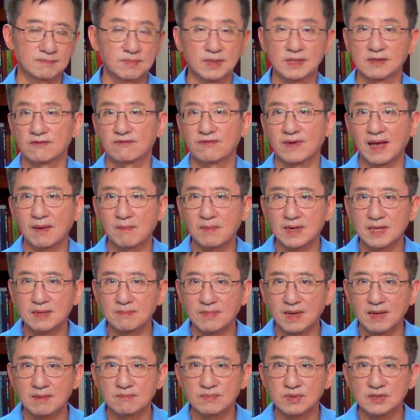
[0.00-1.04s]
but the family
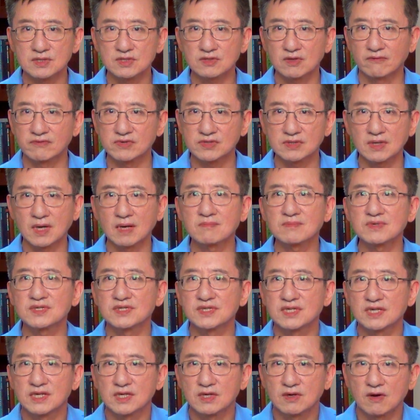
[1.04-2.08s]
members of some
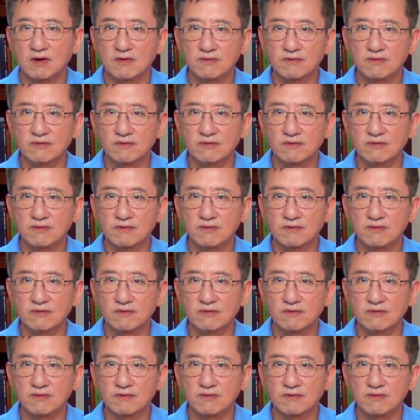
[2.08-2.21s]
senior